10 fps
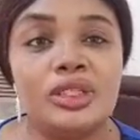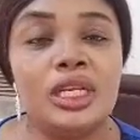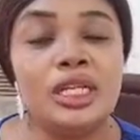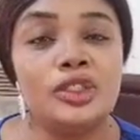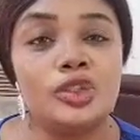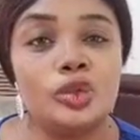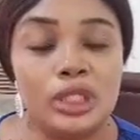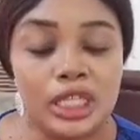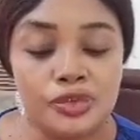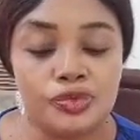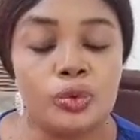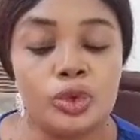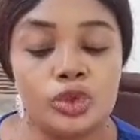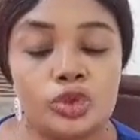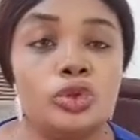So if you want
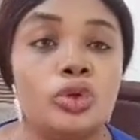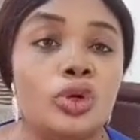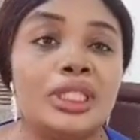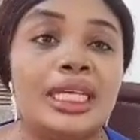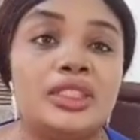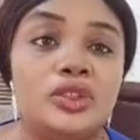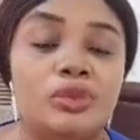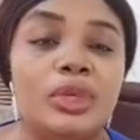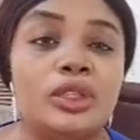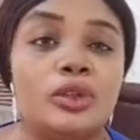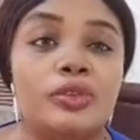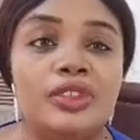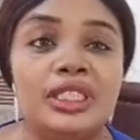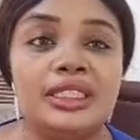to know other treatment of it,